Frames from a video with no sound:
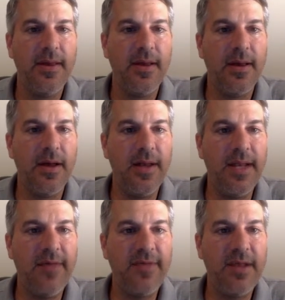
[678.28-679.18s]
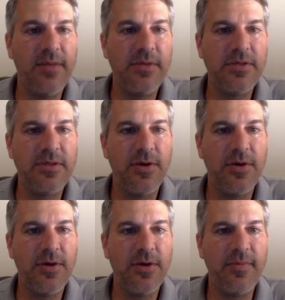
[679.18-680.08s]
Uh, now I said I would show
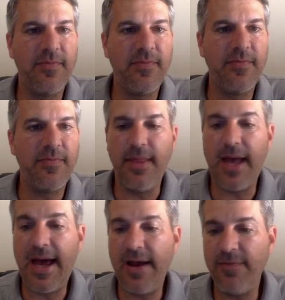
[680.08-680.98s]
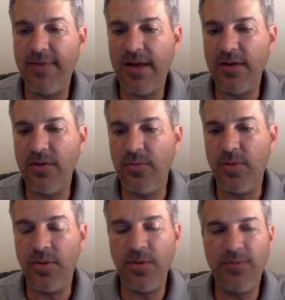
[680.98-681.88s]
you some of the, the higher value
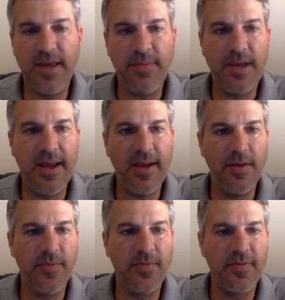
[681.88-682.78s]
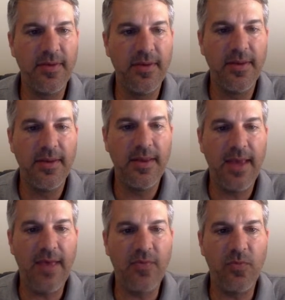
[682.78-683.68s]
bolo type items
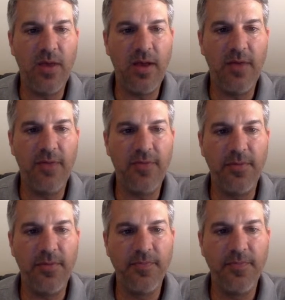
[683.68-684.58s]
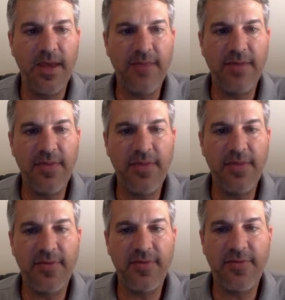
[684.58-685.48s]
as well. So I've got the
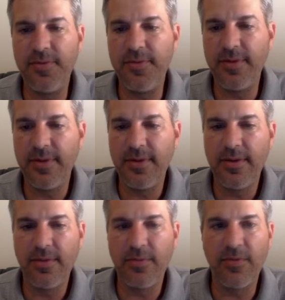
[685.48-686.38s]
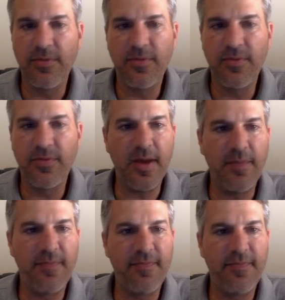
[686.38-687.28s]
sold results
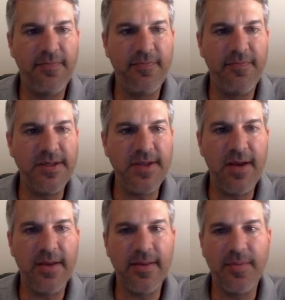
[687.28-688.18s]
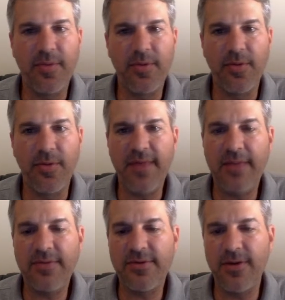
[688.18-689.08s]
up very generically Pearl
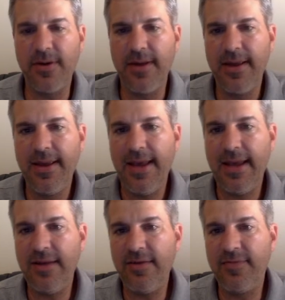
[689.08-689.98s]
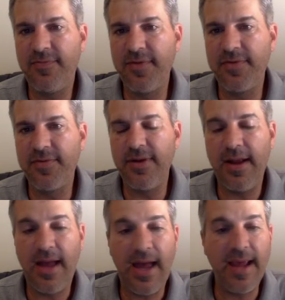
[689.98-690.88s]
Snap shirt, and I just filtered
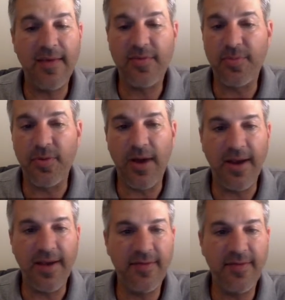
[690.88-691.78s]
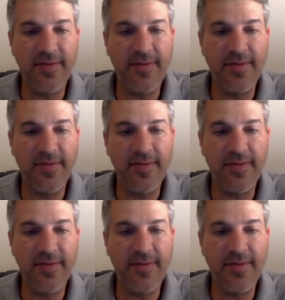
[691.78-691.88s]
highest price.